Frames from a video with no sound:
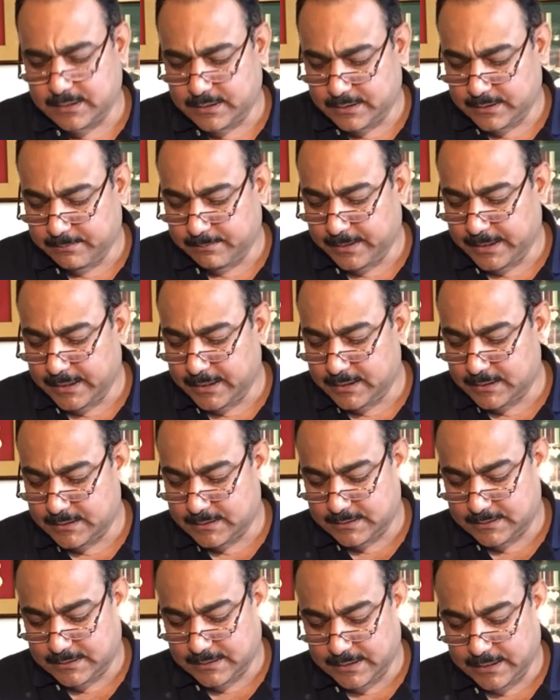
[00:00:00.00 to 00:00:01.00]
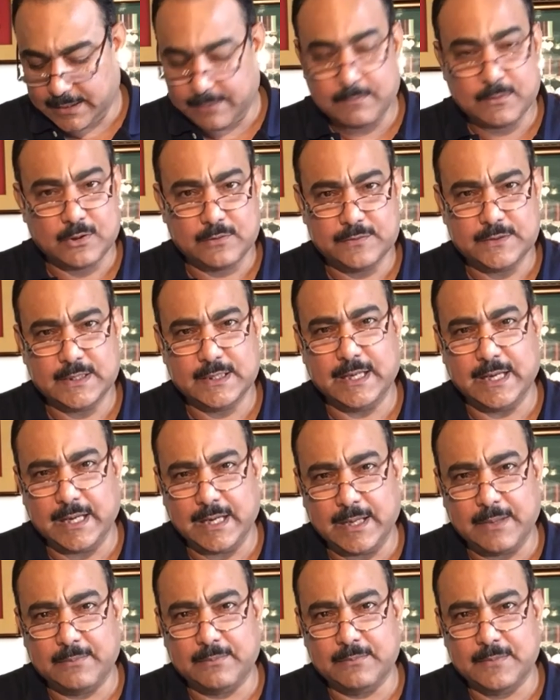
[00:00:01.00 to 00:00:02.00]
remained the name of the
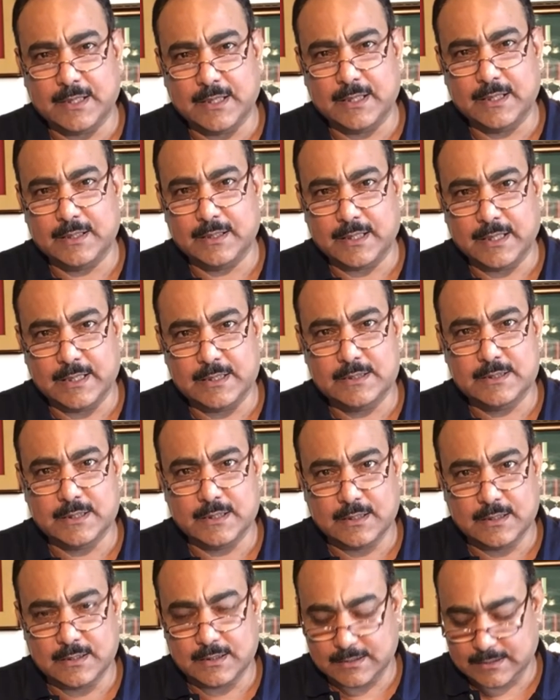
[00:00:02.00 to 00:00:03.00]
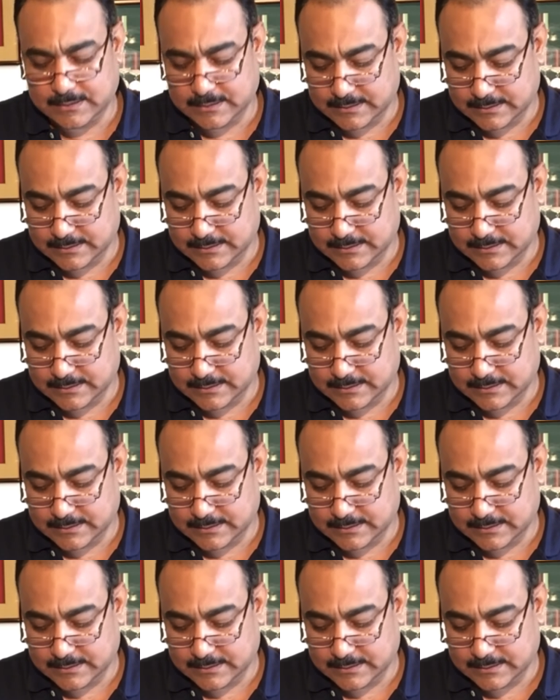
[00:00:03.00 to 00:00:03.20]
game until